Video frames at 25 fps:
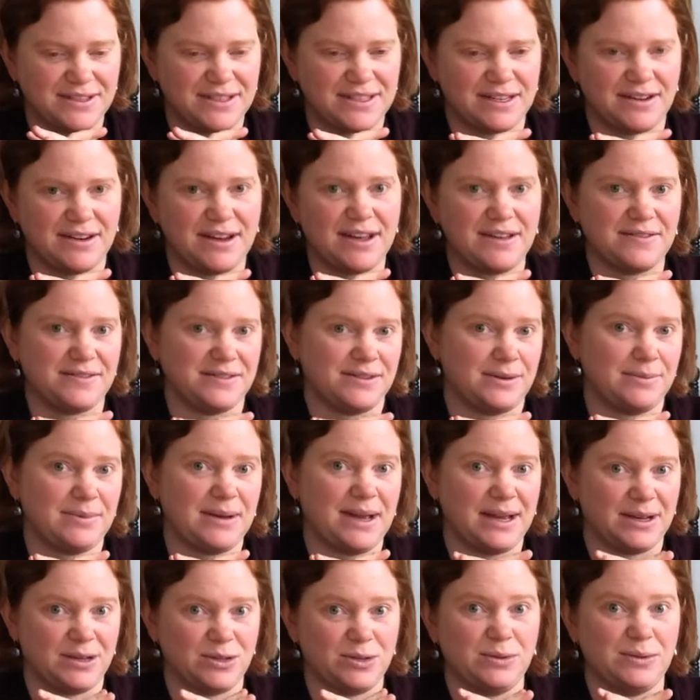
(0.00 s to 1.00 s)
our f-stop
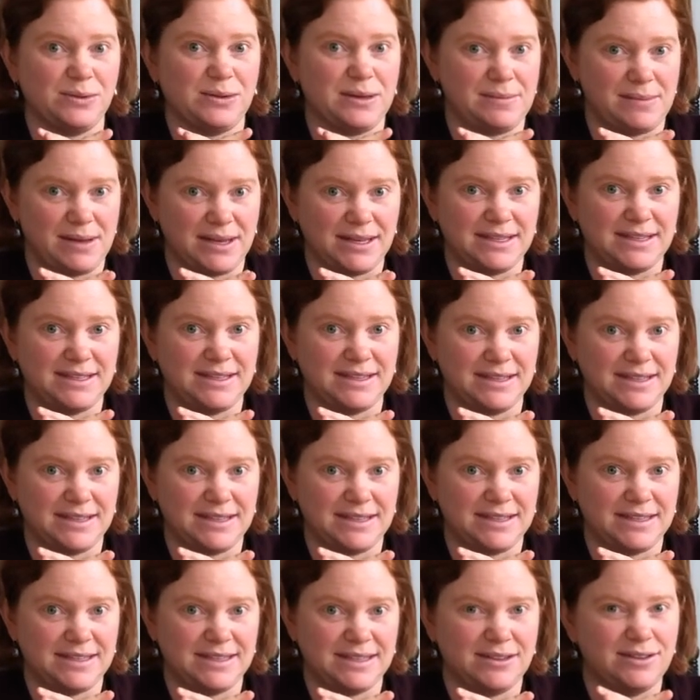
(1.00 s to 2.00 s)
actually makes to
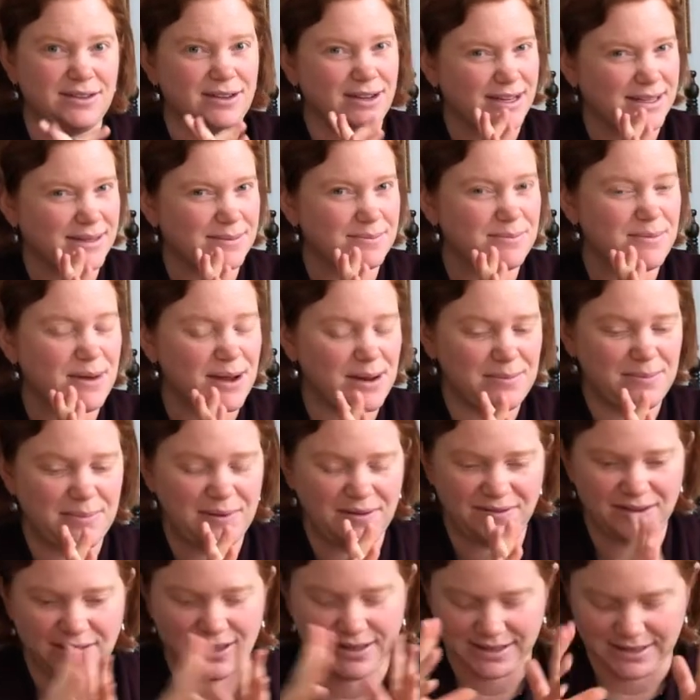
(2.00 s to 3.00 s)
this. And you guys might be
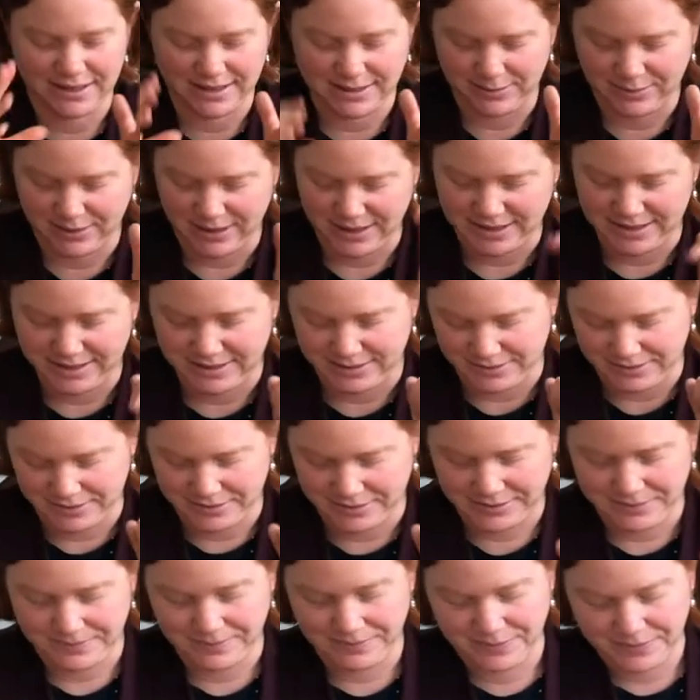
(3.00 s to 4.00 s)
fairly surprised to
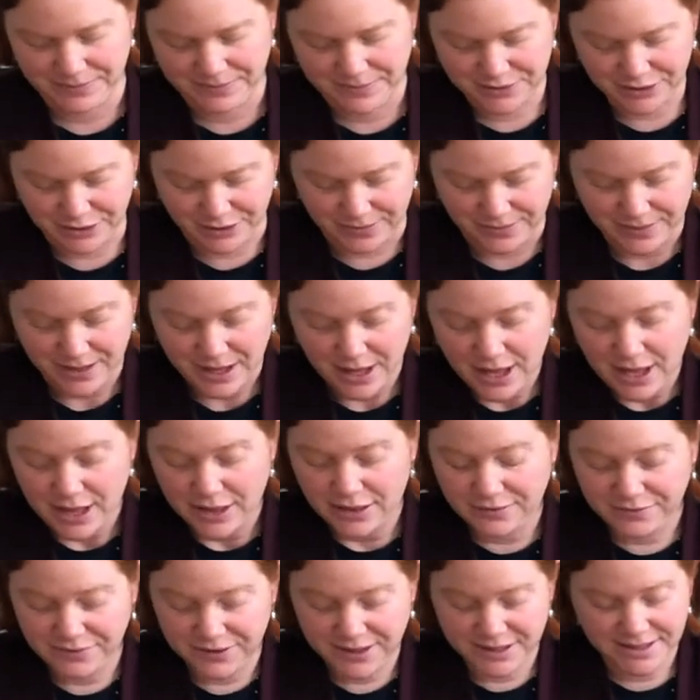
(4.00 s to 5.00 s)
learn. So
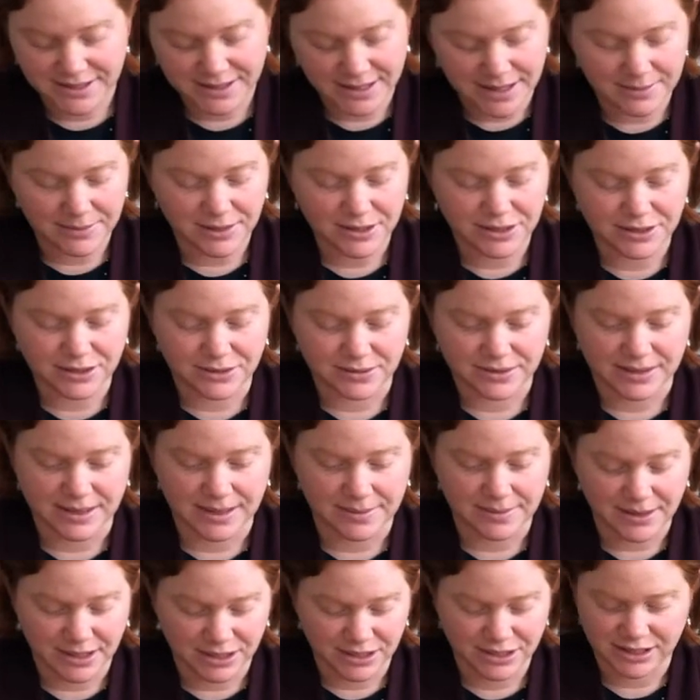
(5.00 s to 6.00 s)
the first thing I'm going to do is I'm
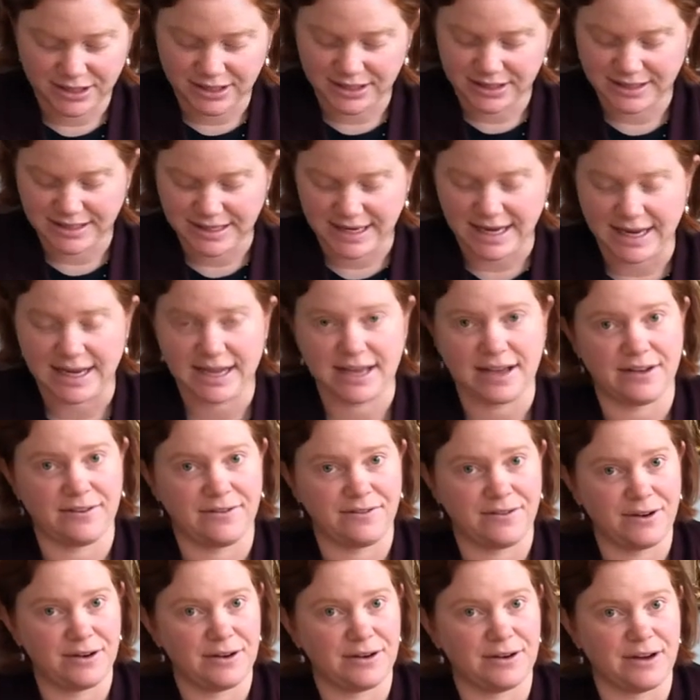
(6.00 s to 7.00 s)
actually going to take a
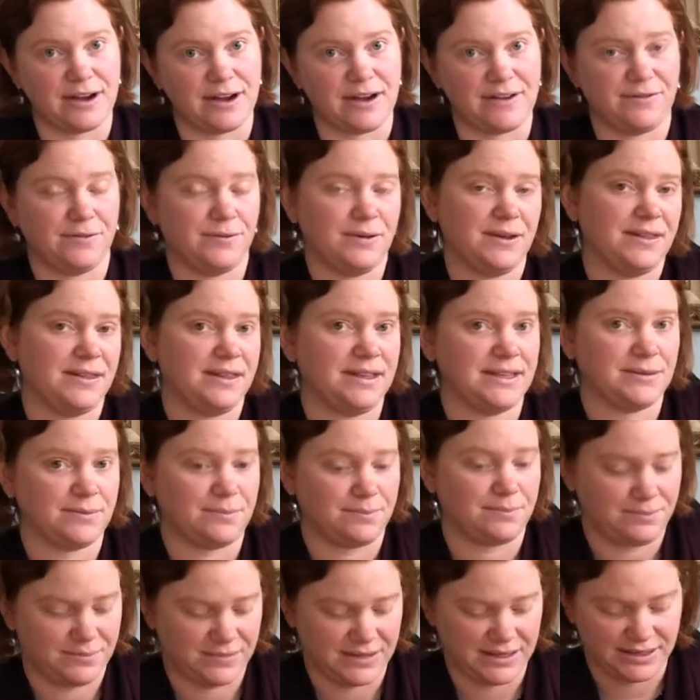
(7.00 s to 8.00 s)
photograph with this
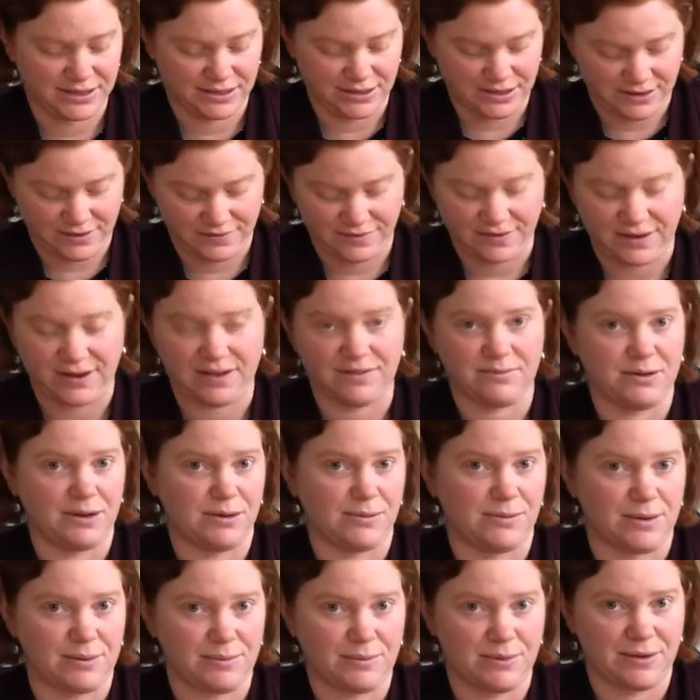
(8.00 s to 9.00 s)
35mm
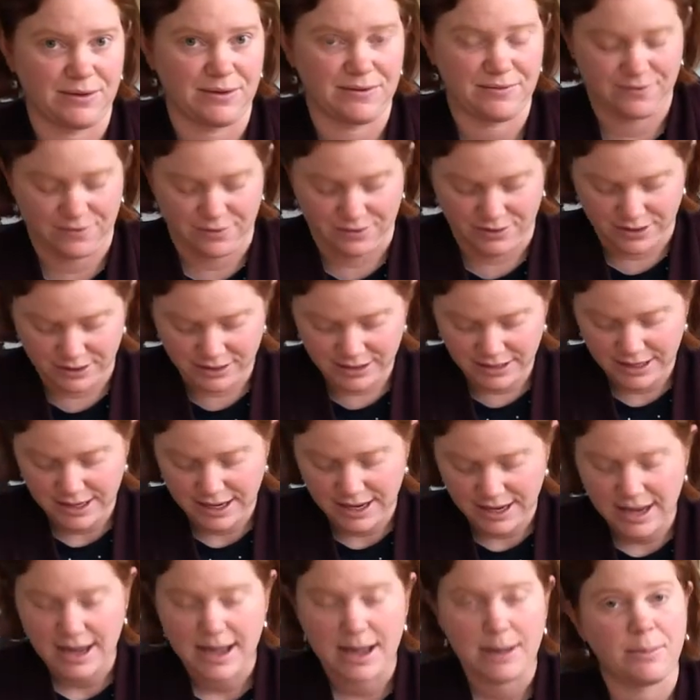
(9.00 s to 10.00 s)
1.4 on,
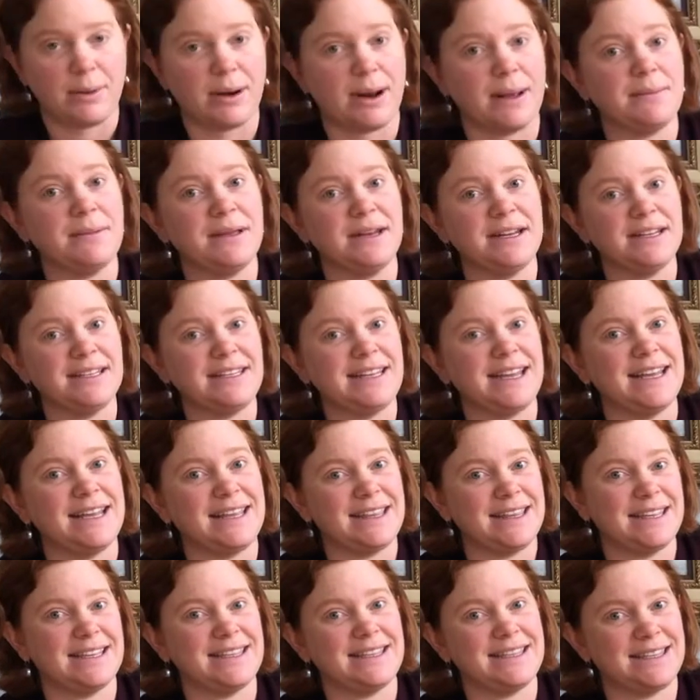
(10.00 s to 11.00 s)
but I'm going to take
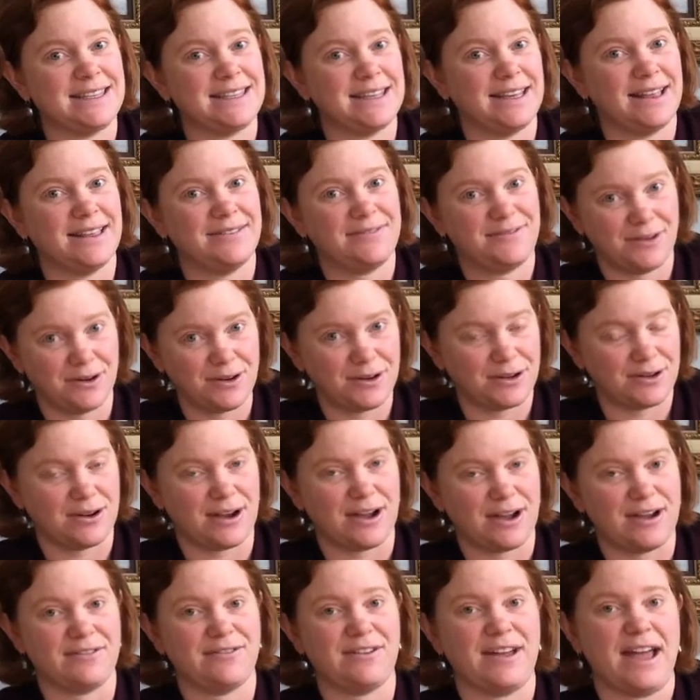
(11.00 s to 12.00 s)
this
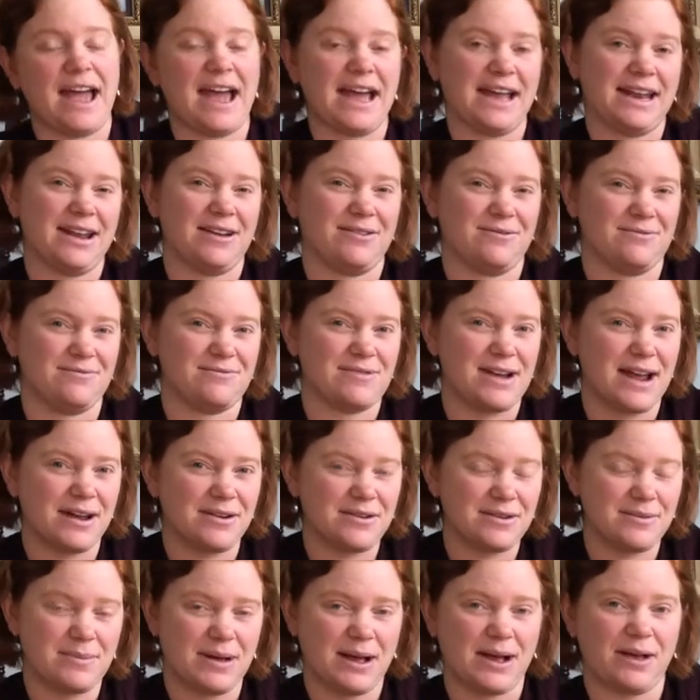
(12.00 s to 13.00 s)
photograph at
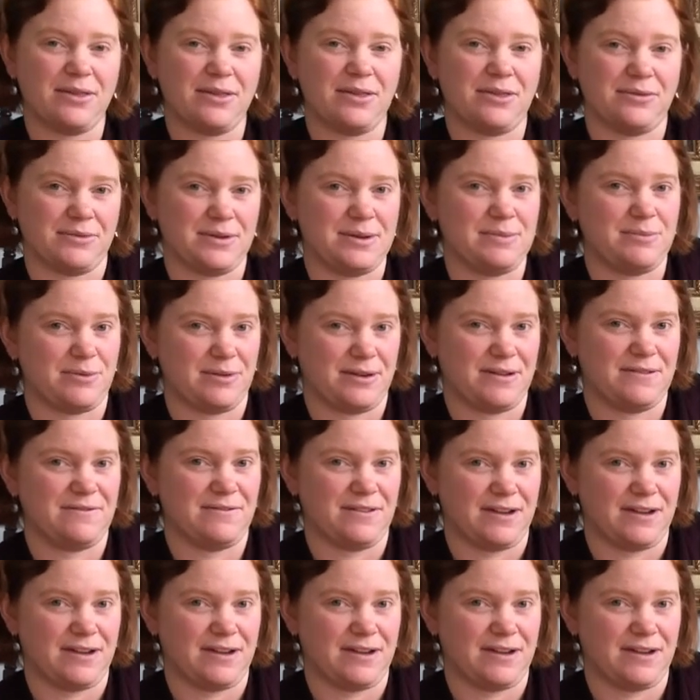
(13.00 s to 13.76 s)
around about 3.5,